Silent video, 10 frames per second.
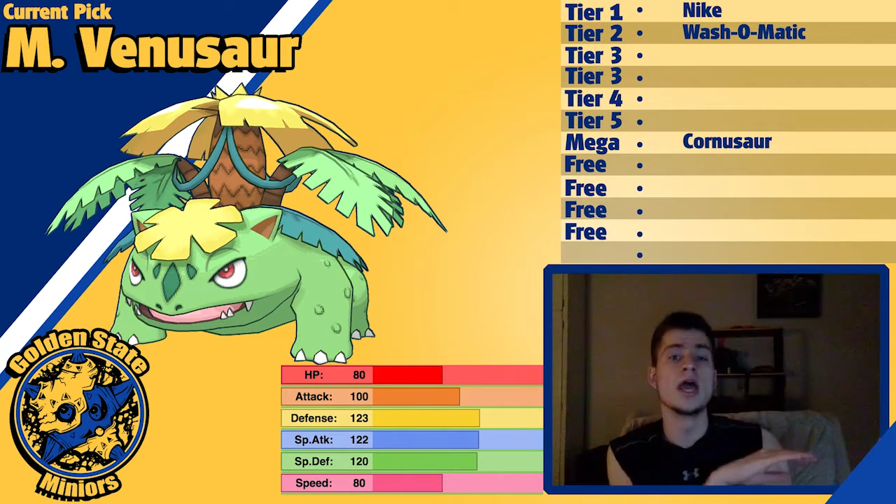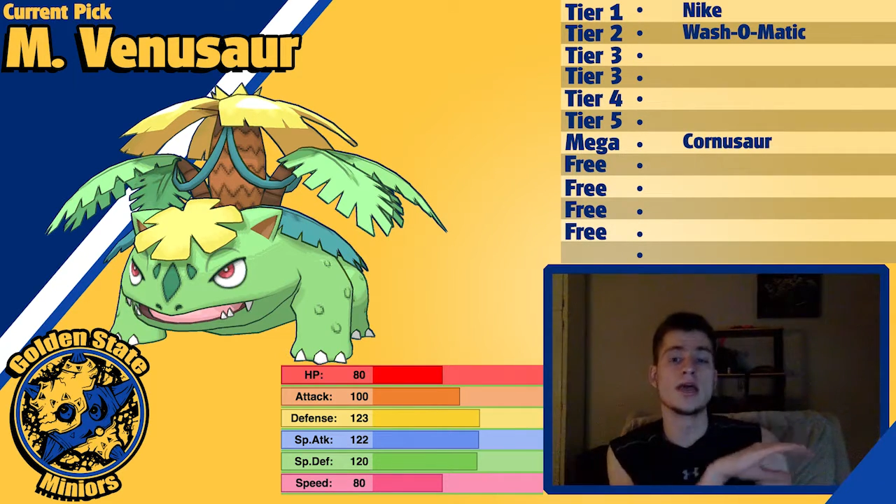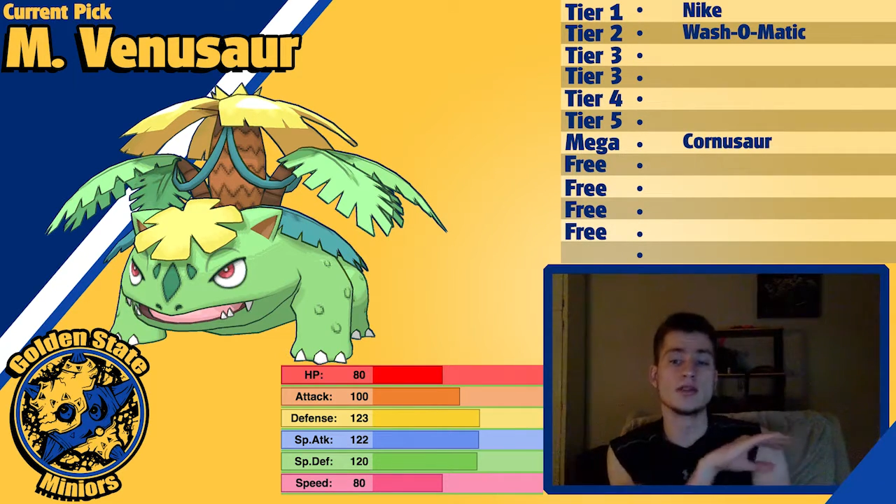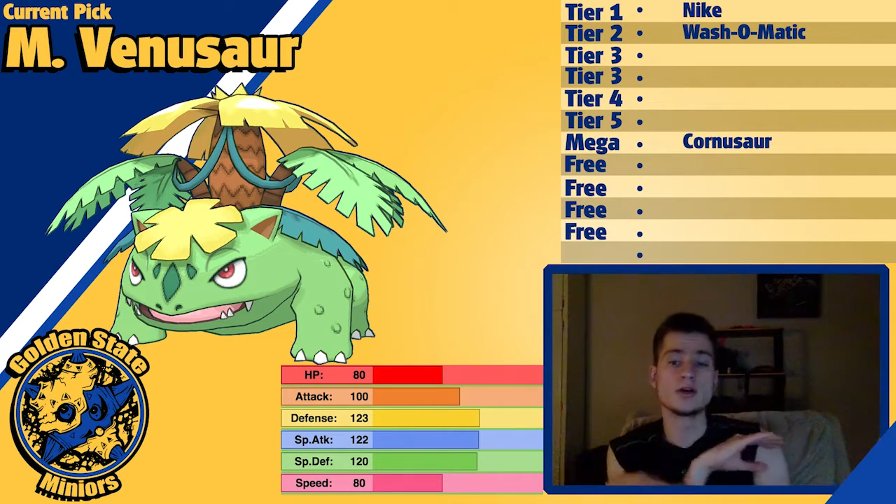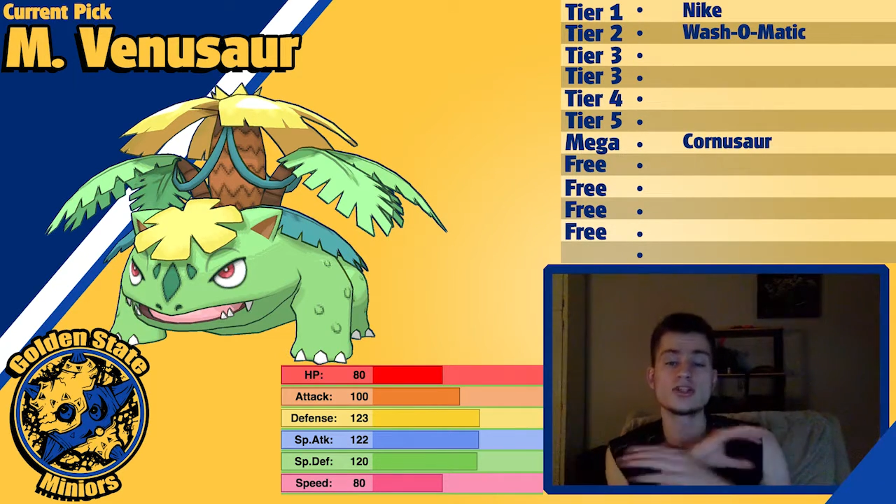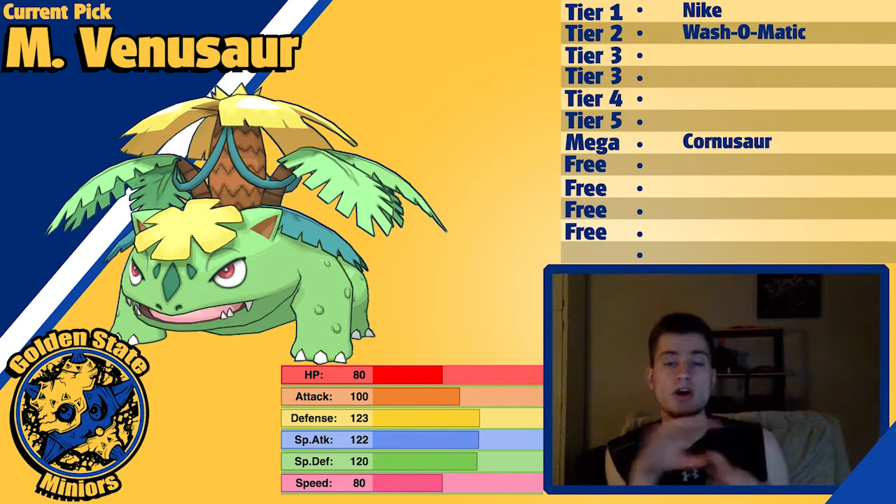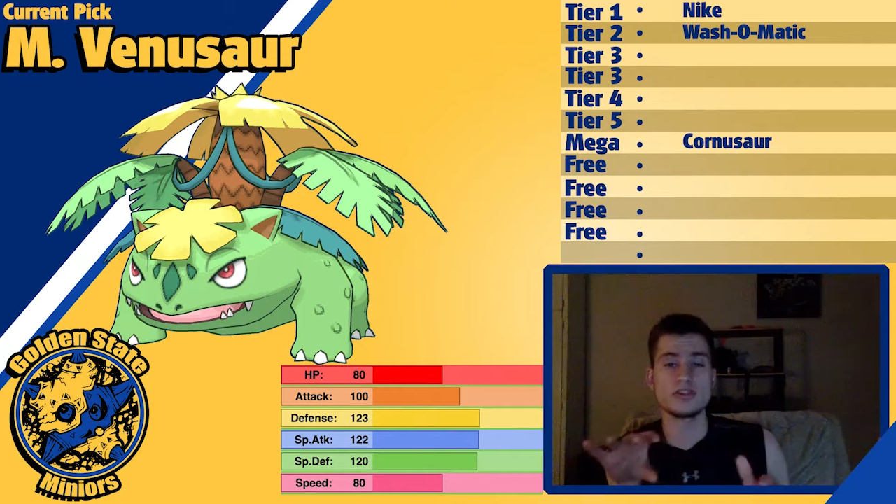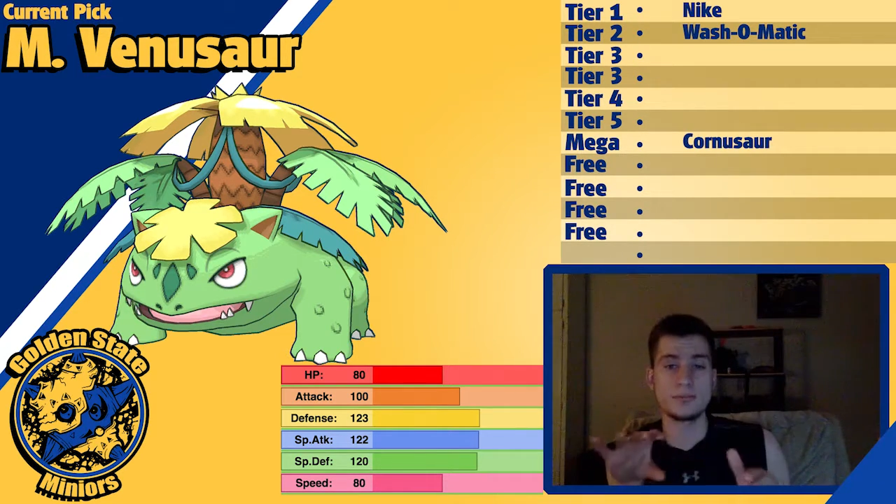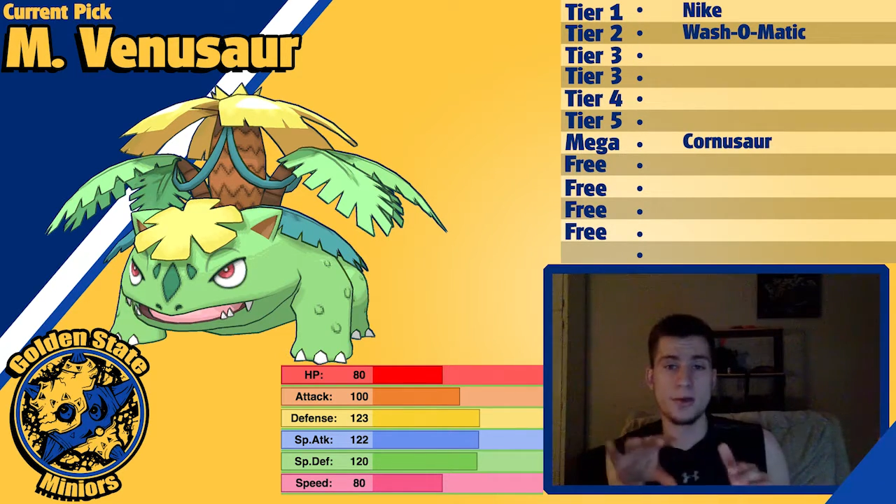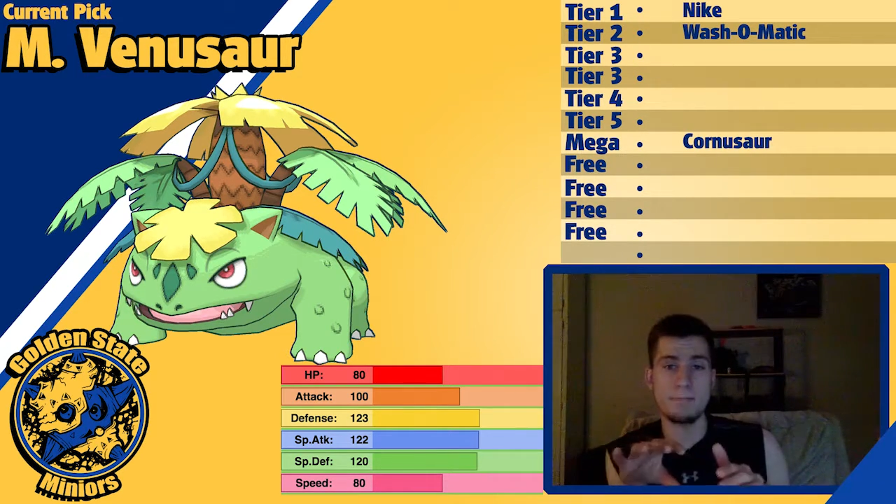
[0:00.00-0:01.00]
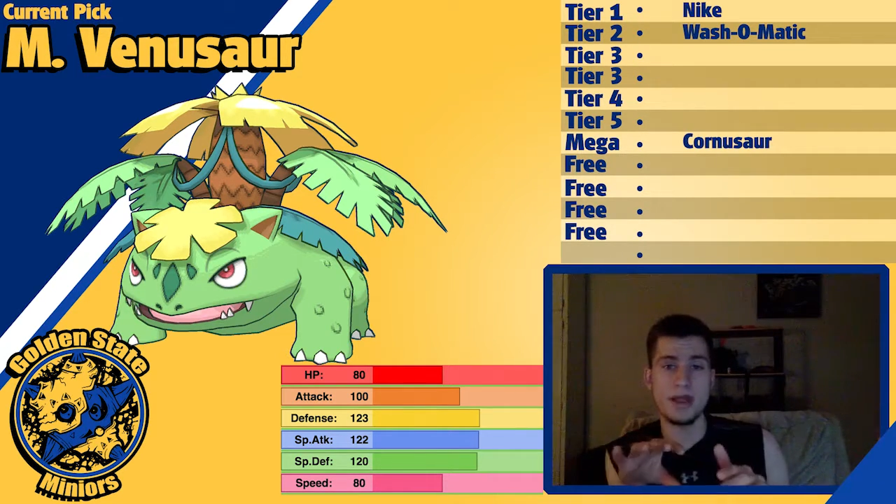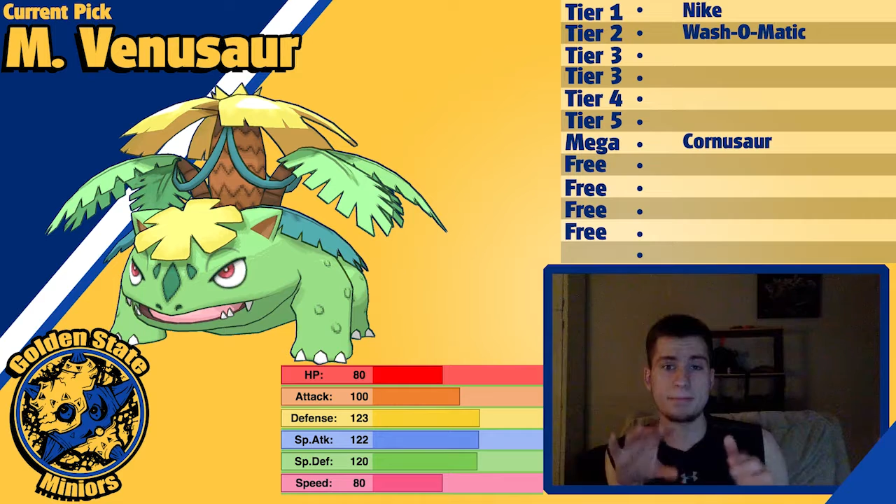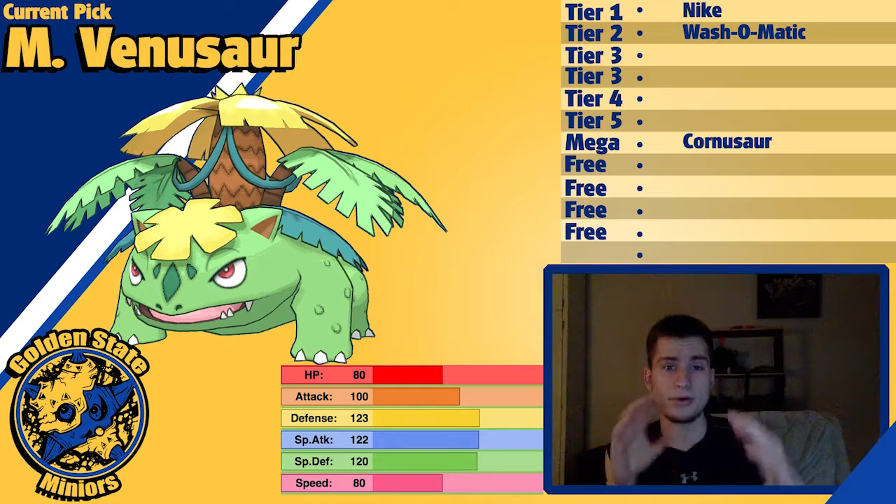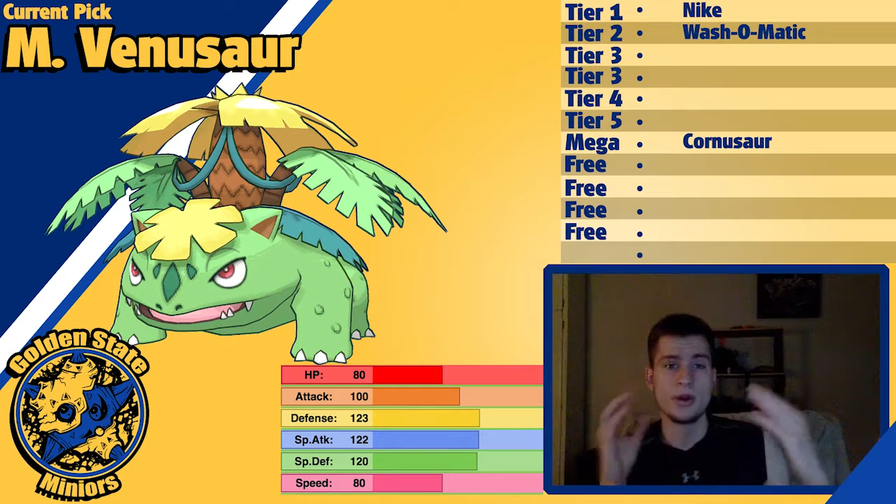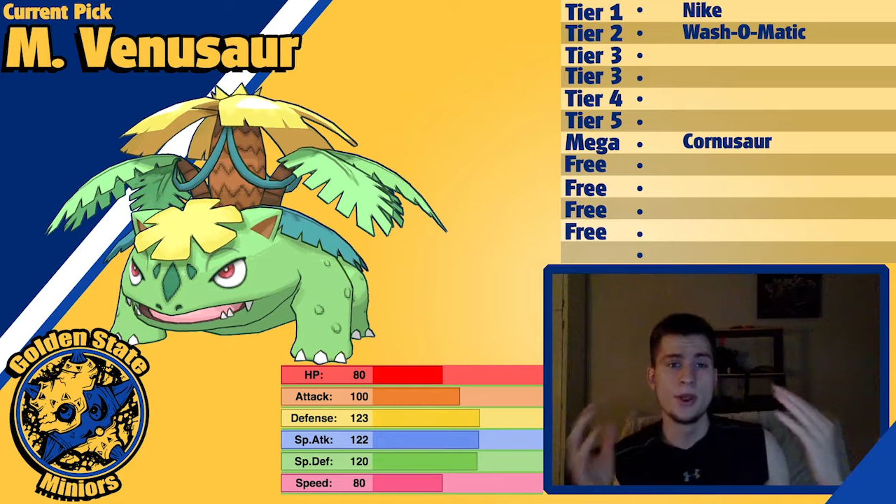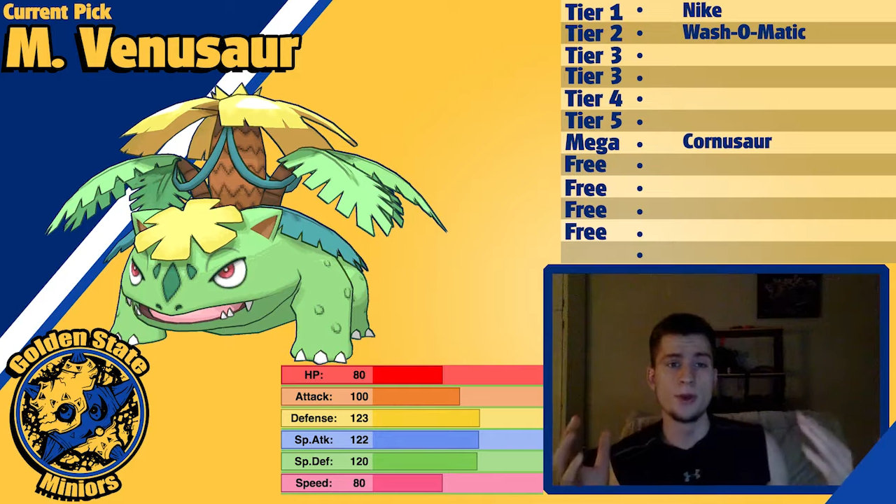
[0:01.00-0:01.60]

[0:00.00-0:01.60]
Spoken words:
It looks awesome on paper.